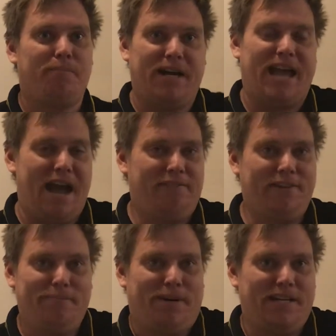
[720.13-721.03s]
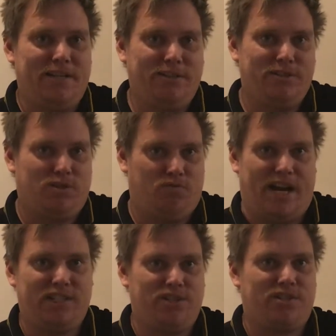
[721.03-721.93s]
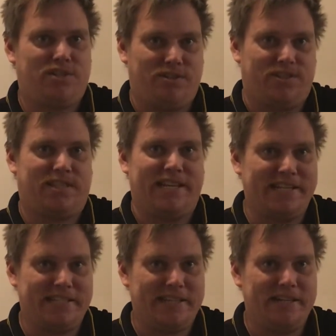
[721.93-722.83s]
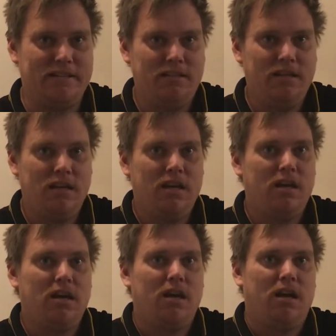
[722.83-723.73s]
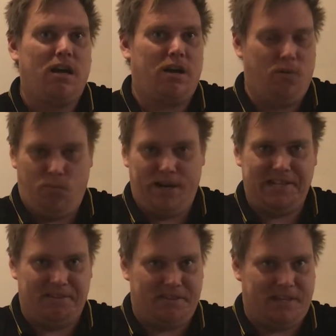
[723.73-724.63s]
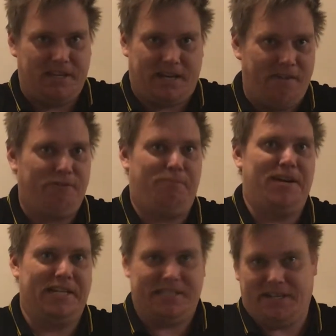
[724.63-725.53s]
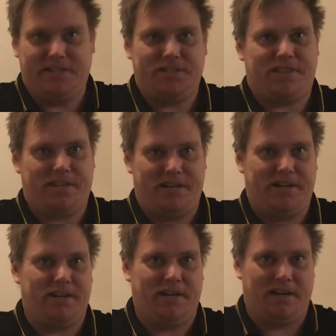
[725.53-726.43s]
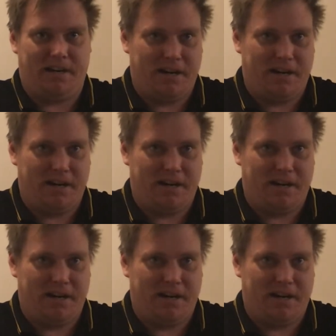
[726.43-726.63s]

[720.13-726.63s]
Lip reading: but everybody who's a registered citizen, when the government does their